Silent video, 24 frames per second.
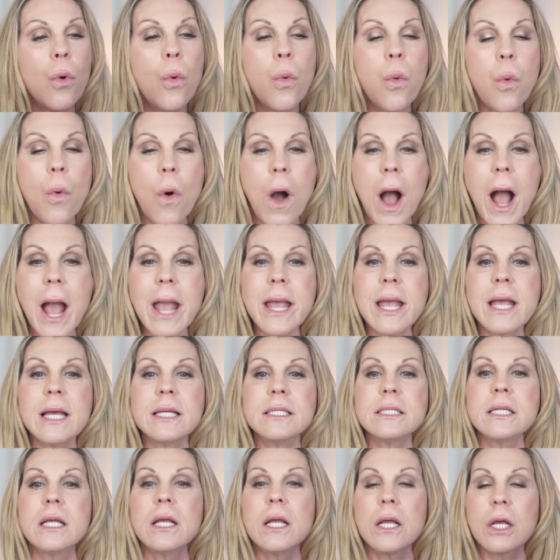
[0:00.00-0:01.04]

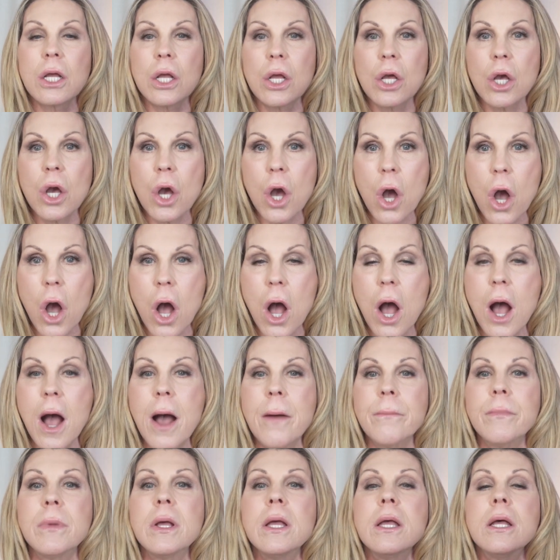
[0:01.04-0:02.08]
Quiet,
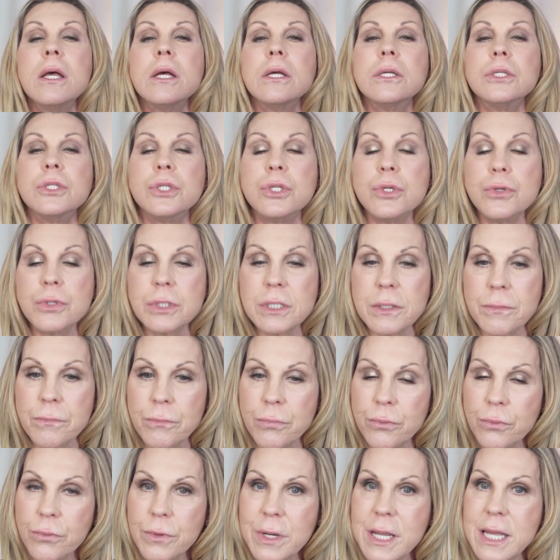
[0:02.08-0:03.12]
calm, do some
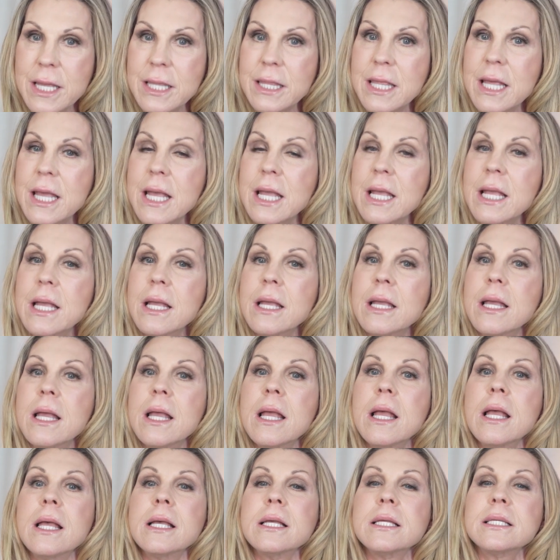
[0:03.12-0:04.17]
breathing,
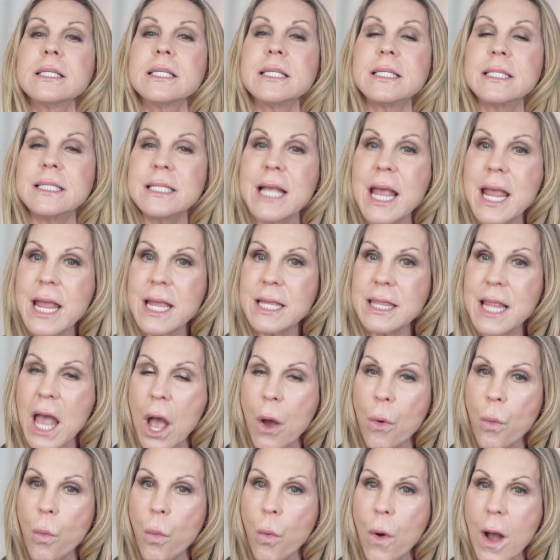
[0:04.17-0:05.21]
stay in
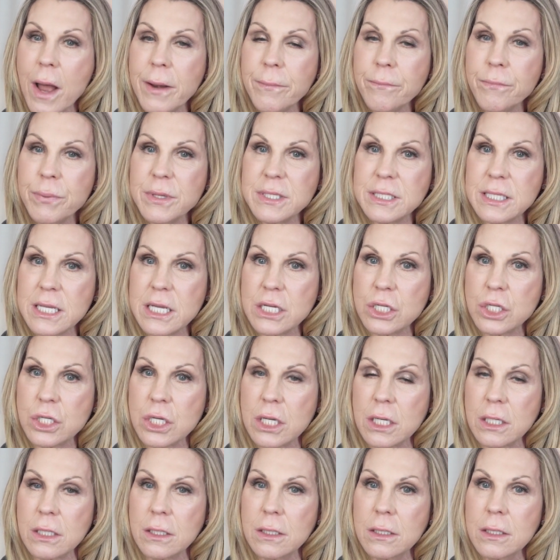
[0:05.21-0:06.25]
that one
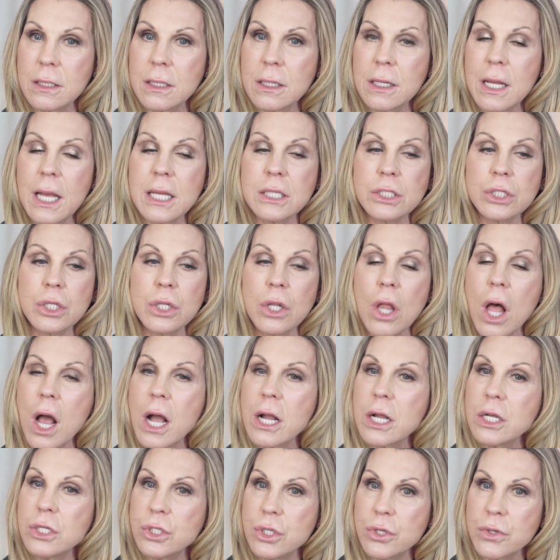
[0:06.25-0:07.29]
position as
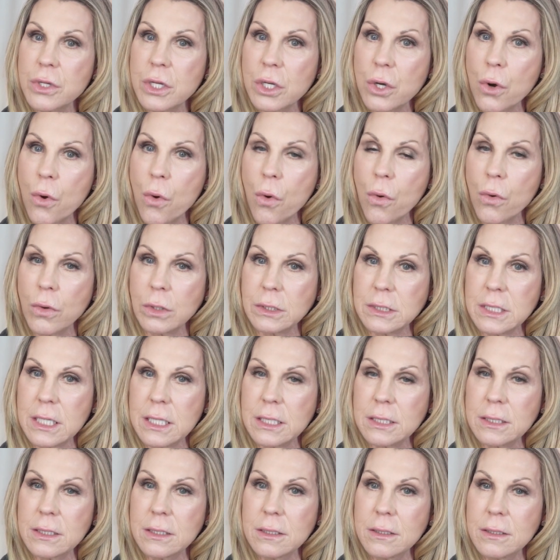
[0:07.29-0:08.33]
long as you can hold
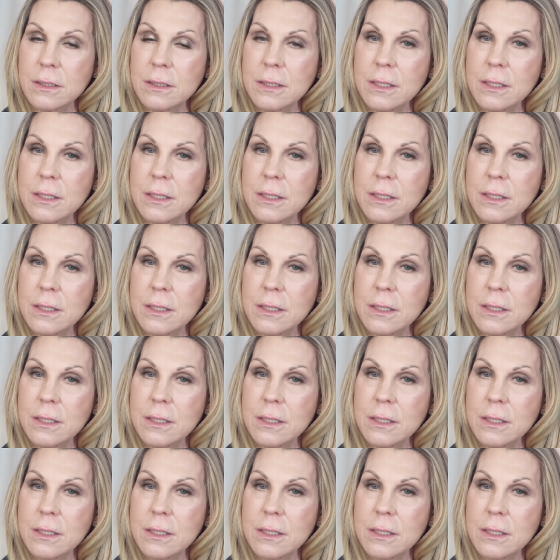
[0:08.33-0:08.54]
it,